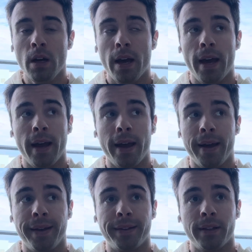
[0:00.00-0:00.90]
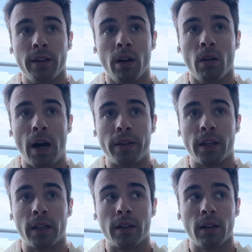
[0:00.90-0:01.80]
And I
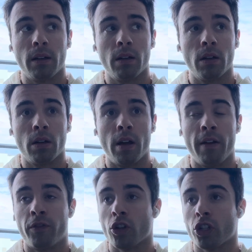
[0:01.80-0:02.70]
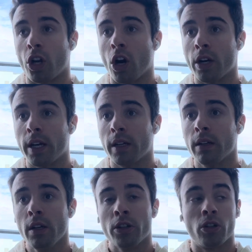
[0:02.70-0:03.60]
think if you're
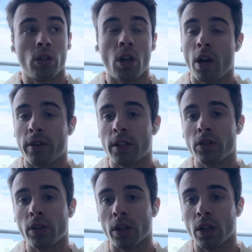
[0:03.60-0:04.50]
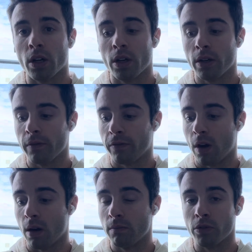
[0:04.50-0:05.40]
starting, there's a lot of things you can learn
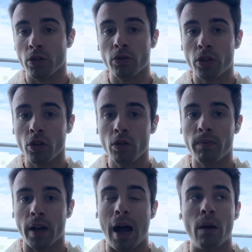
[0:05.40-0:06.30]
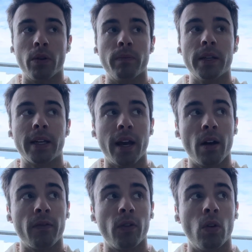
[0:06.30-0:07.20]
from YouTube, but I would be
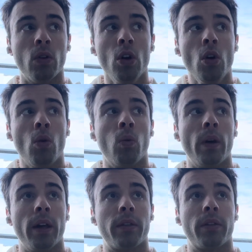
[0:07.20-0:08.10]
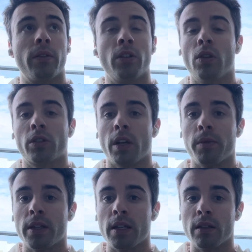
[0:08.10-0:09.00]
careful with some
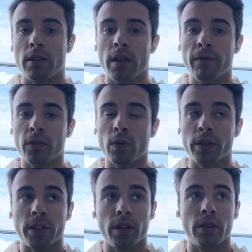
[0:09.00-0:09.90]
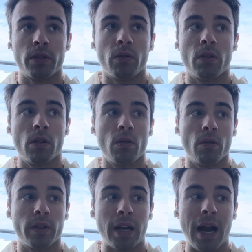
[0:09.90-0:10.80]
of these influencers
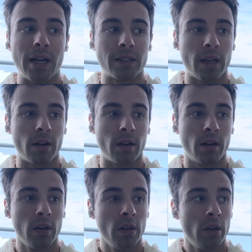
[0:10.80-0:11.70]
or the guys that are